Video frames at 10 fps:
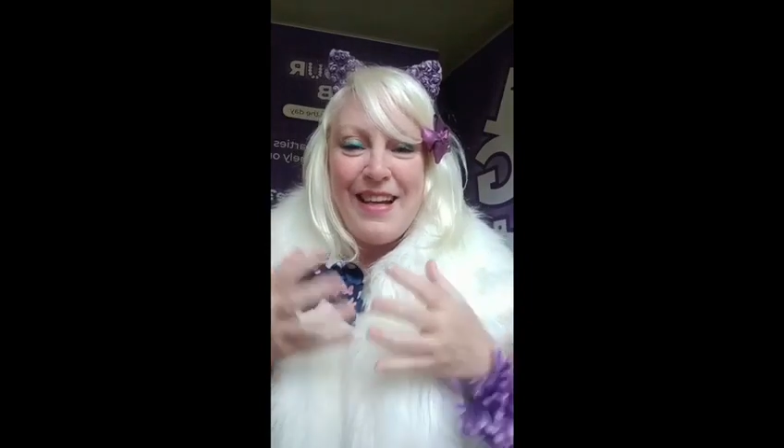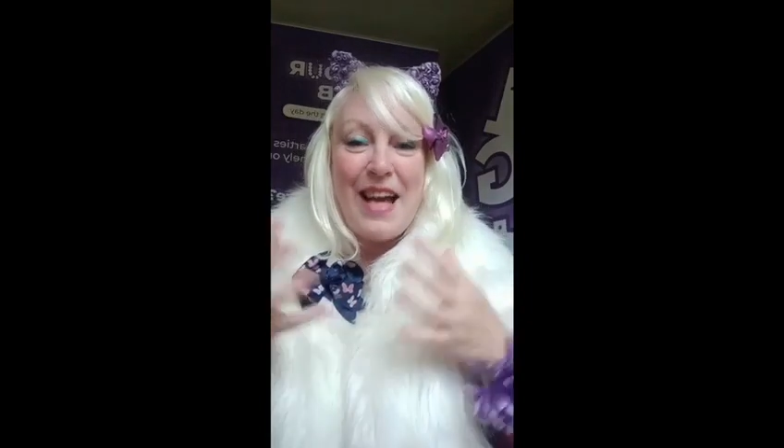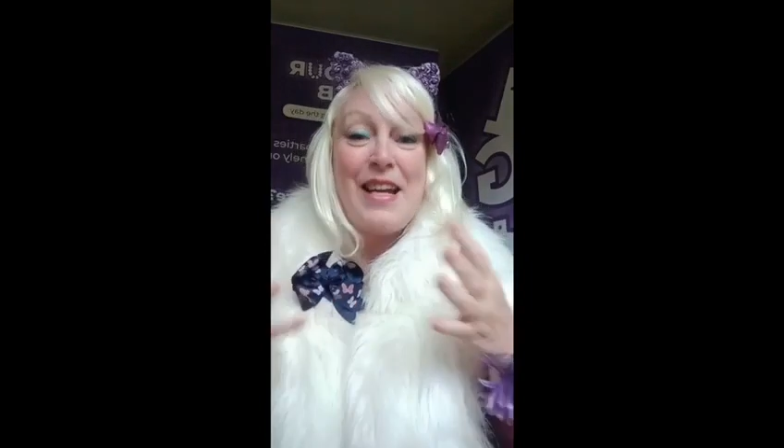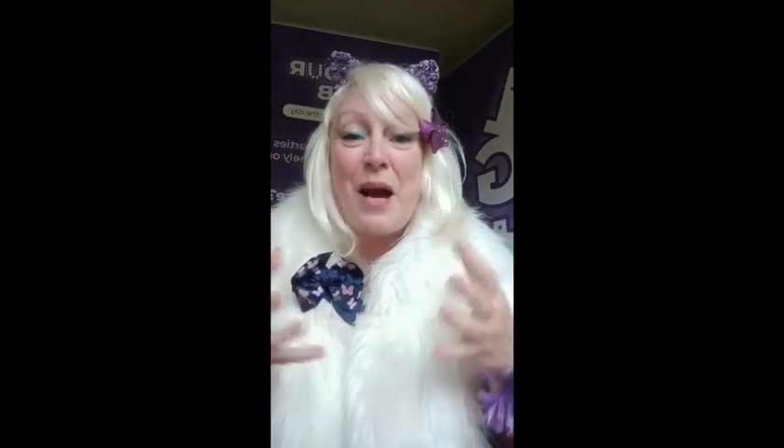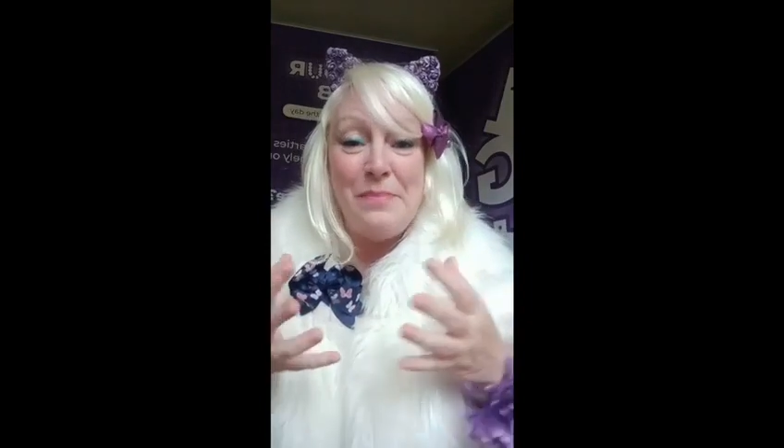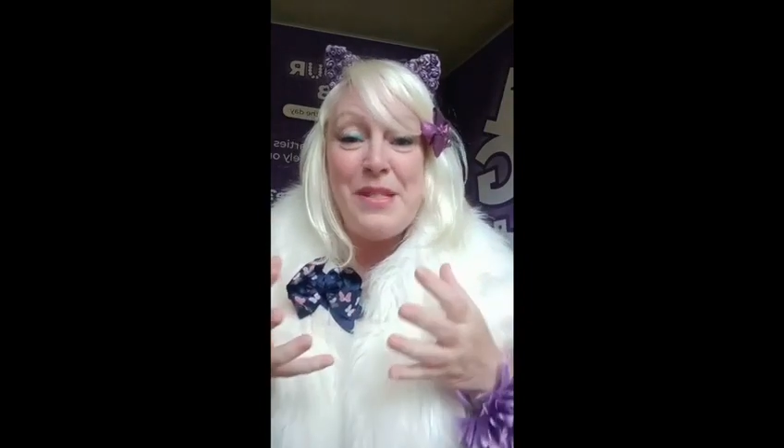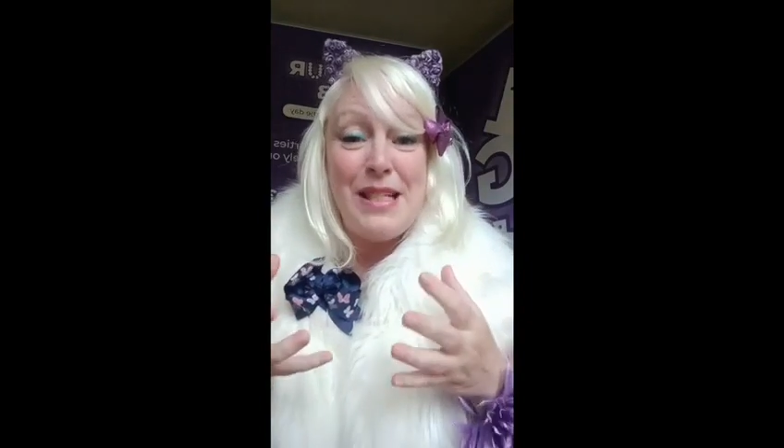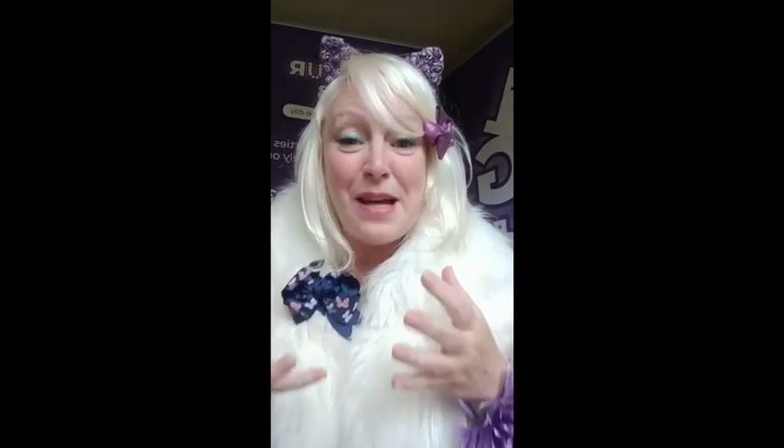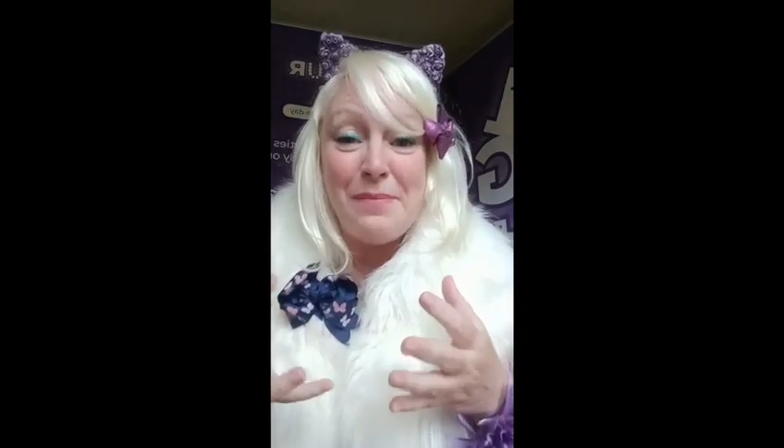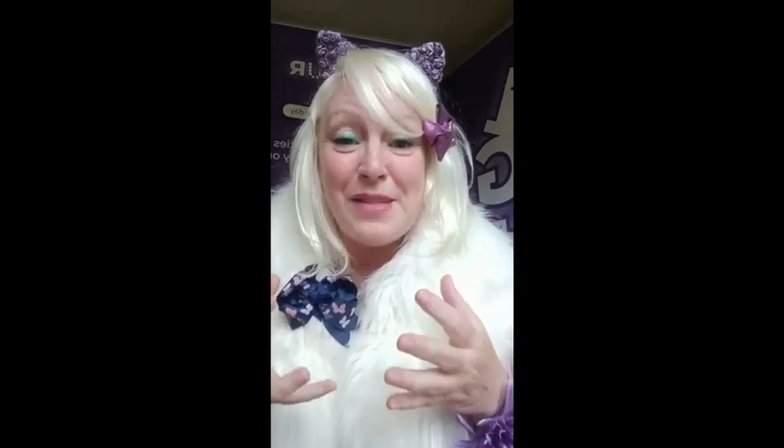like
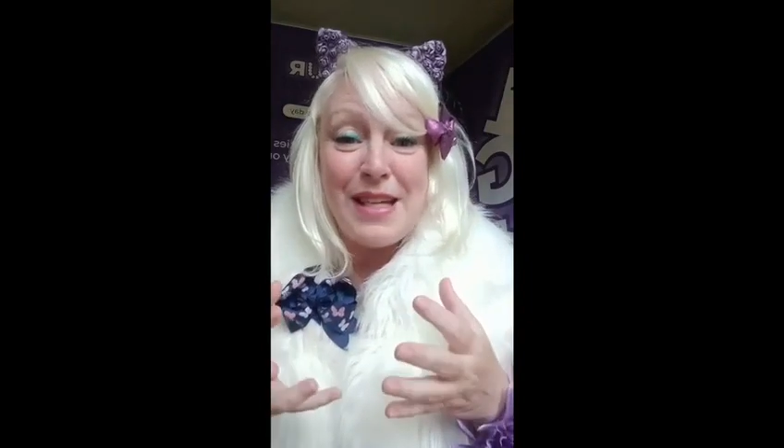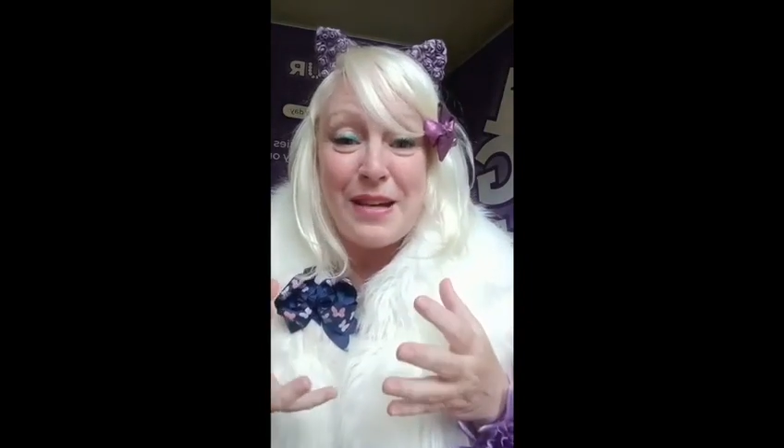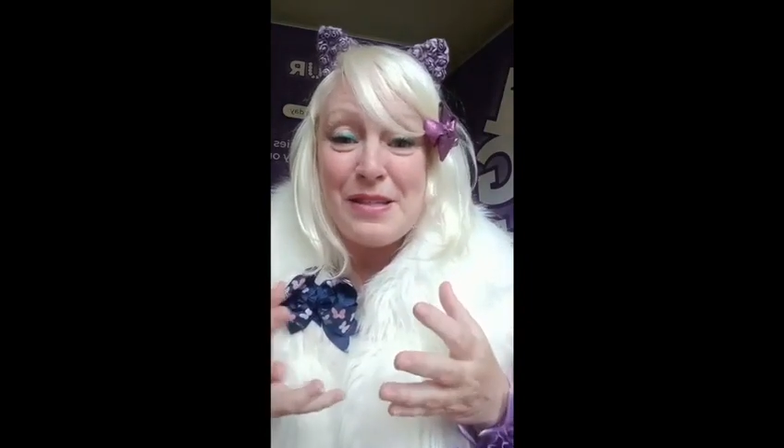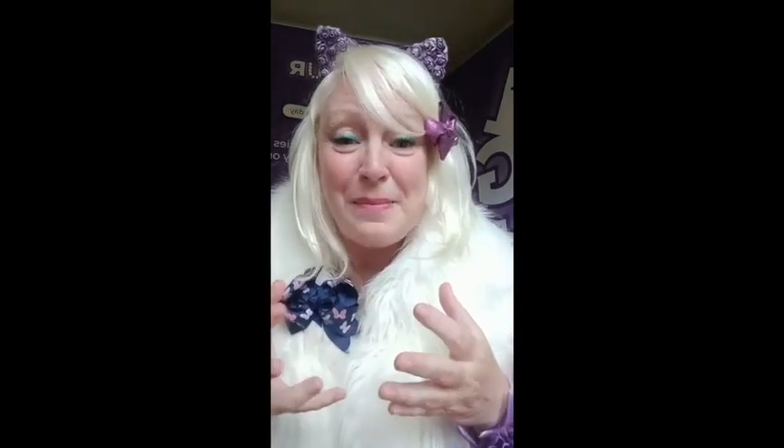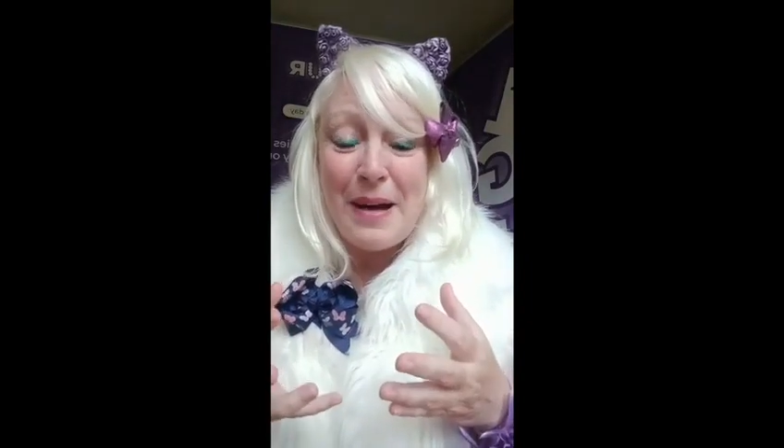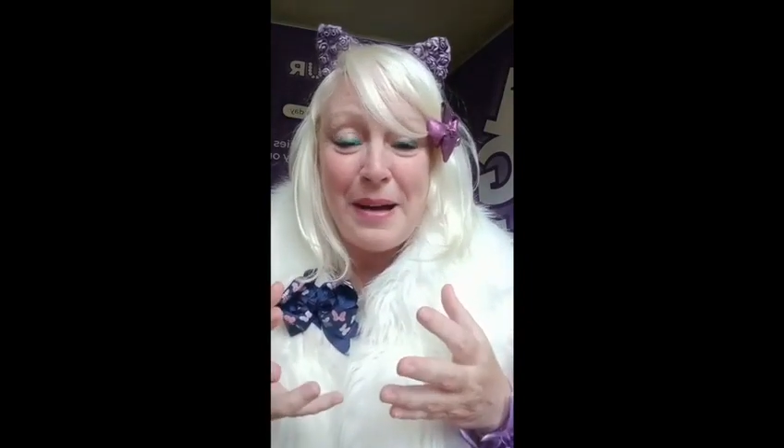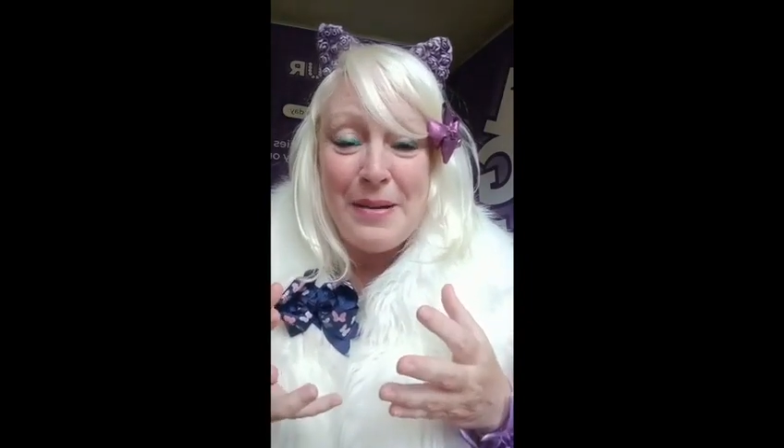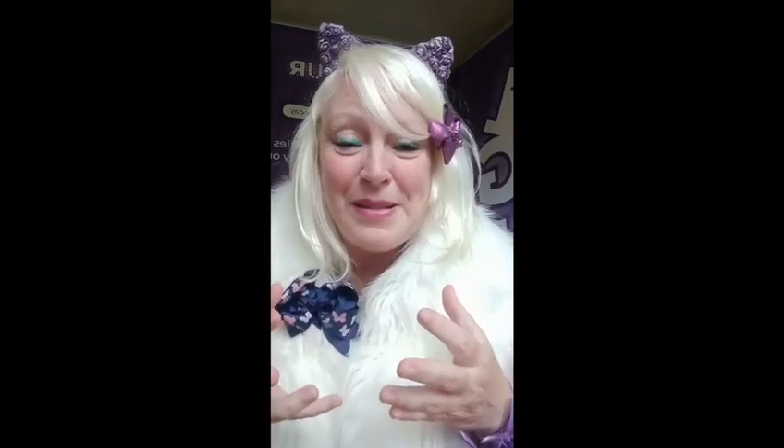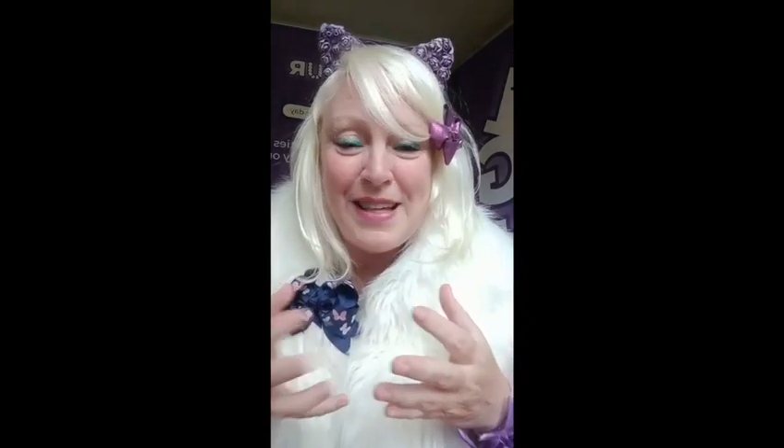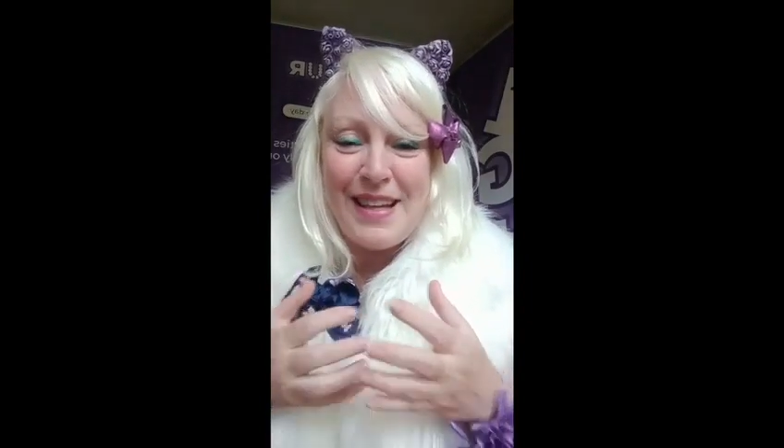Humpty Dumpty, I
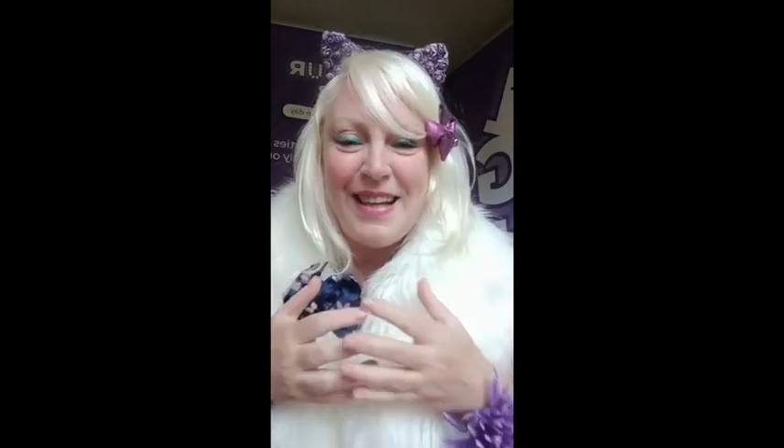suppose.